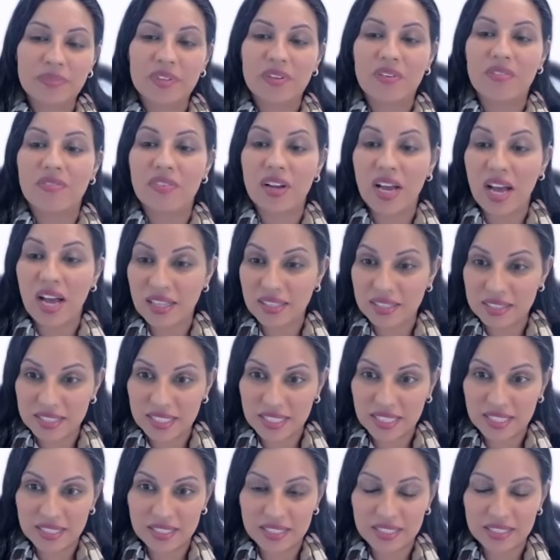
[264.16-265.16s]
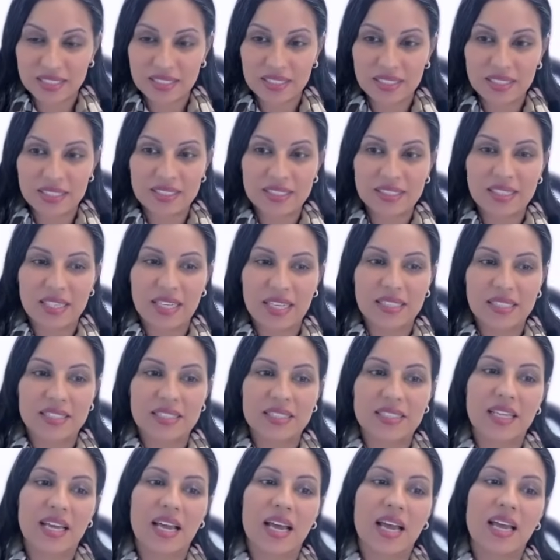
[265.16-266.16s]
validated, in a sense
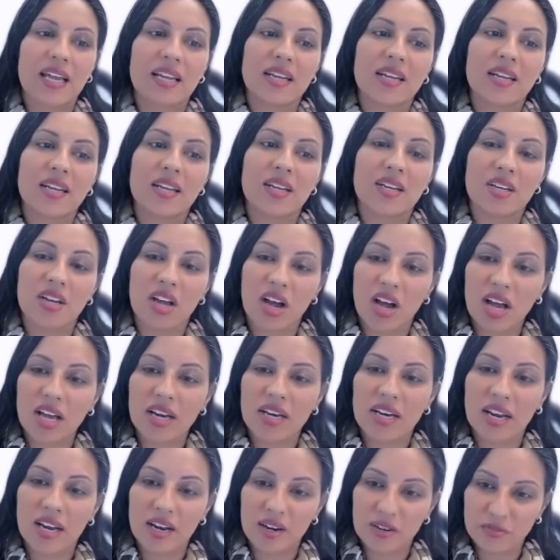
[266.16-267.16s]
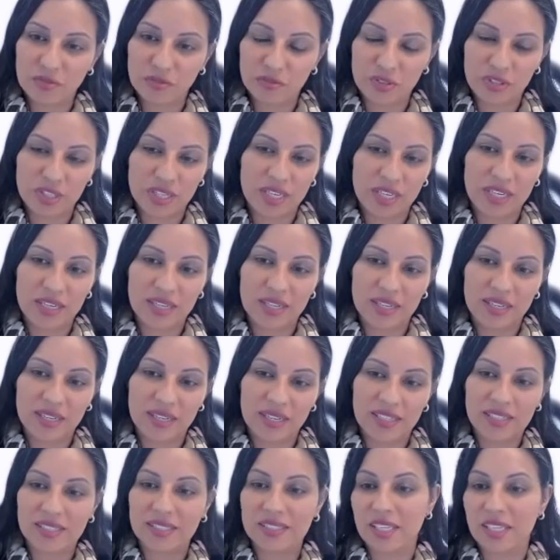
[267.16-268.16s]
that not every
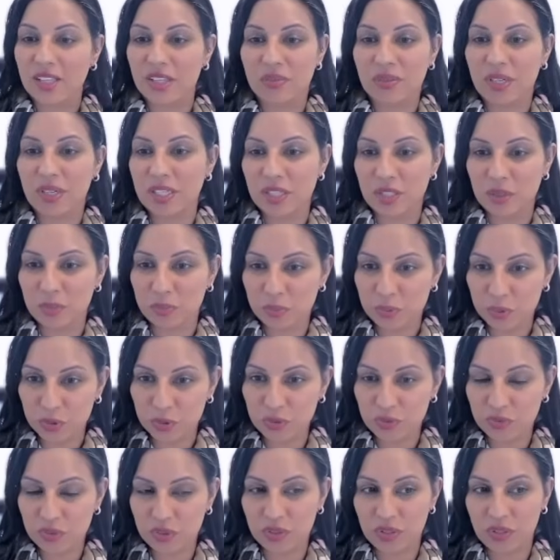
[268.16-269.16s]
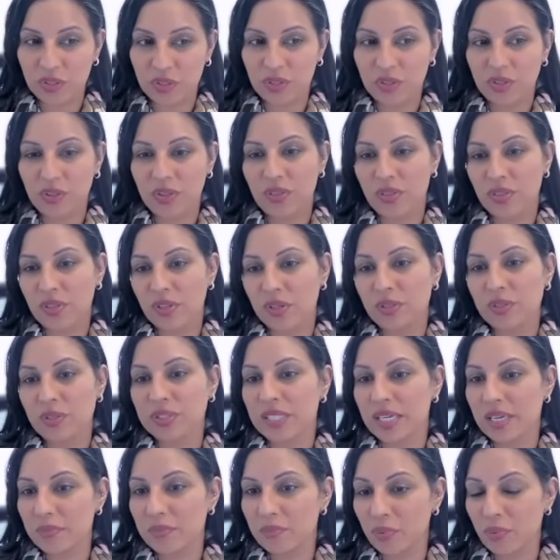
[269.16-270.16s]
accelerated approval, those
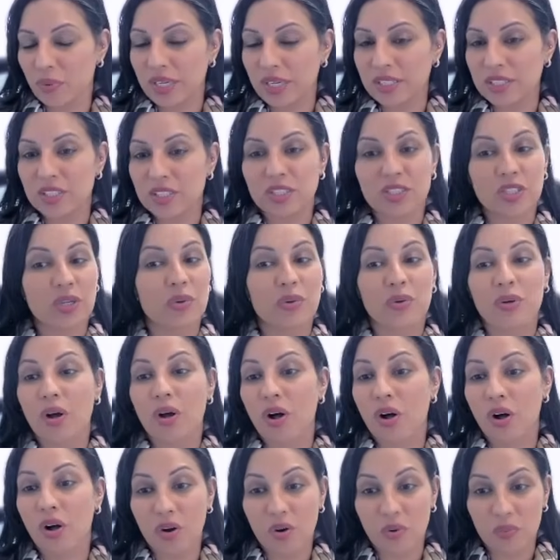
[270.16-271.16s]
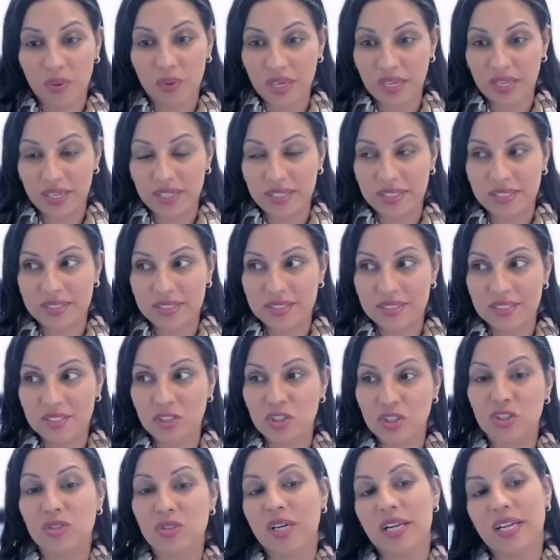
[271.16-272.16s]
endpoints don't always
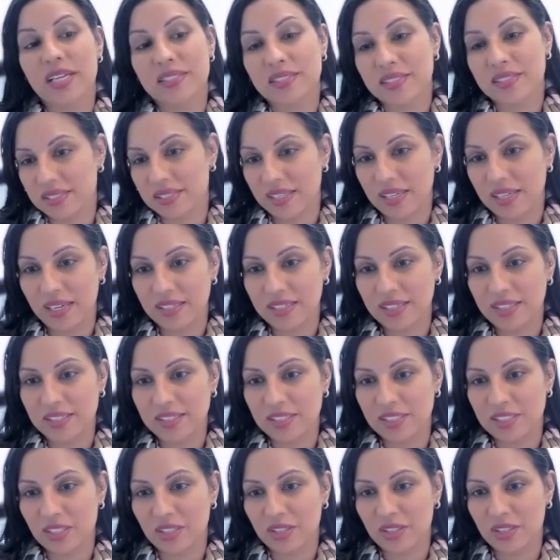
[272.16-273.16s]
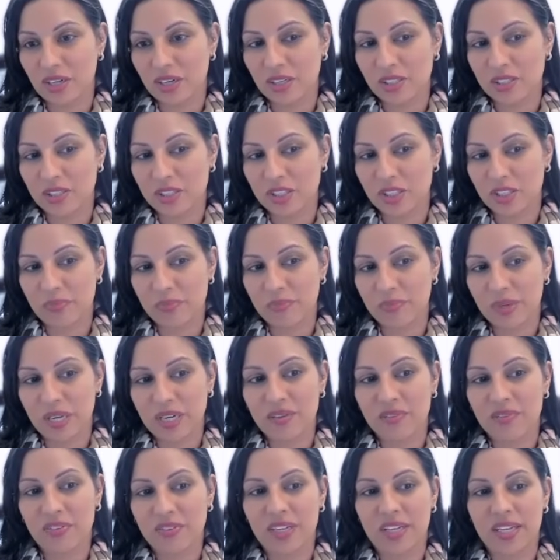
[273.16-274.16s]
translate into long-term
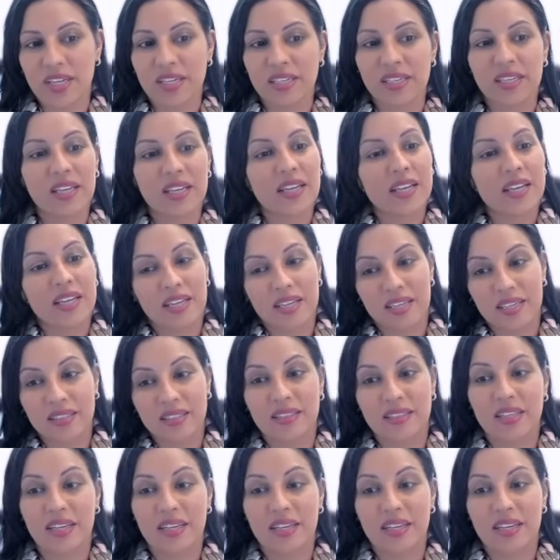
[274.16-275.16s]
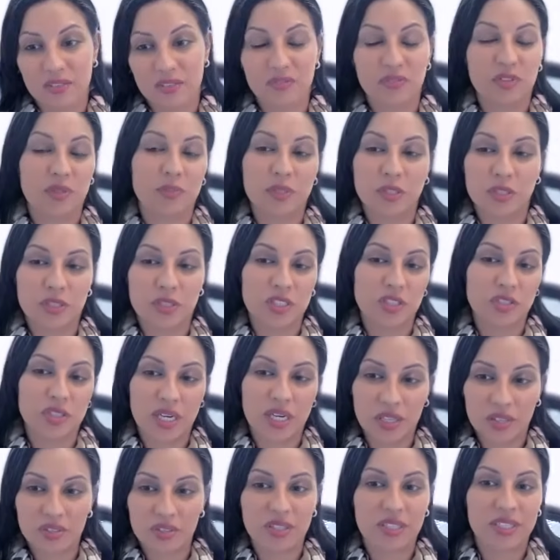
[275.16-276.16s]
benefit in that confirmatory
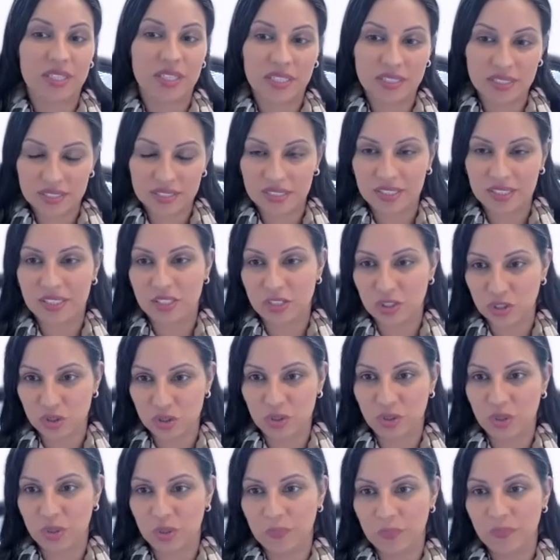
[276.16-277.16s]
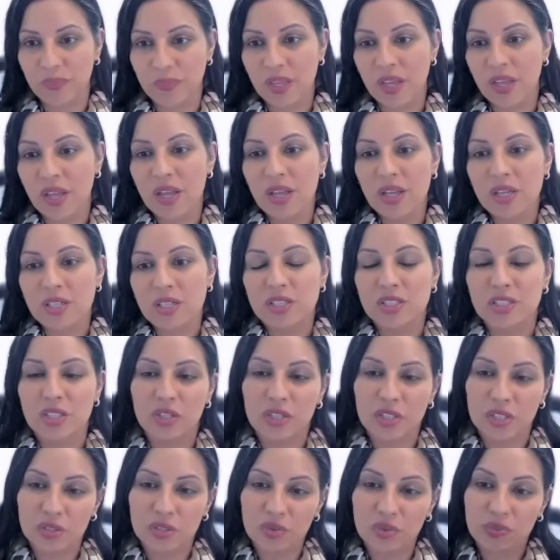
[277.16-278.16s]
trial or against the control. So
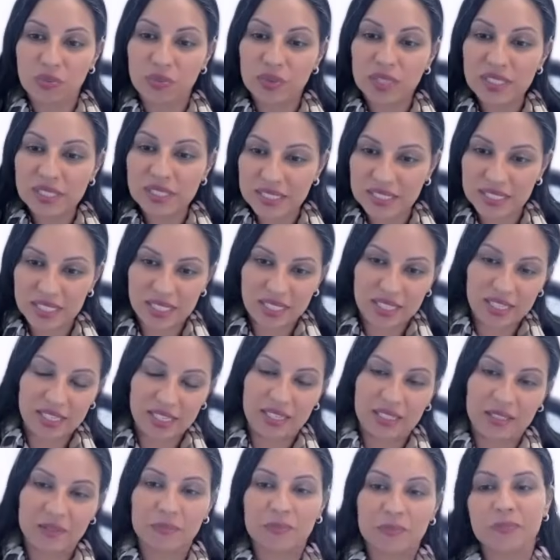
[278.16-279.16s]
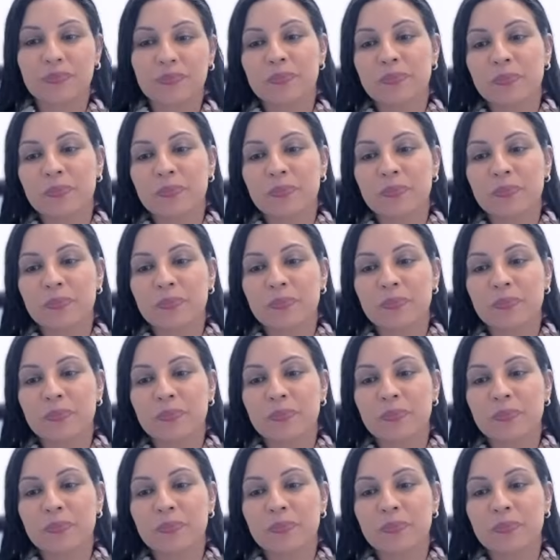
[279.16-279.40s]
you're risking,